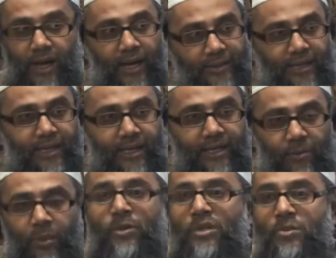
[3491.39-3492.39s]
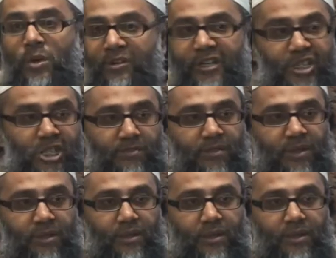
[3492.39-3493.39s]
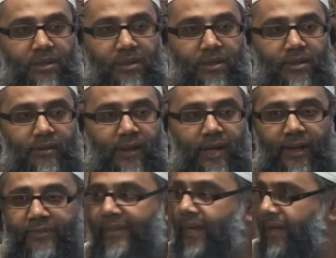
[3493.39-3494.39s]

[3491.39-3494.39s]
either here because we're in a gym, right? And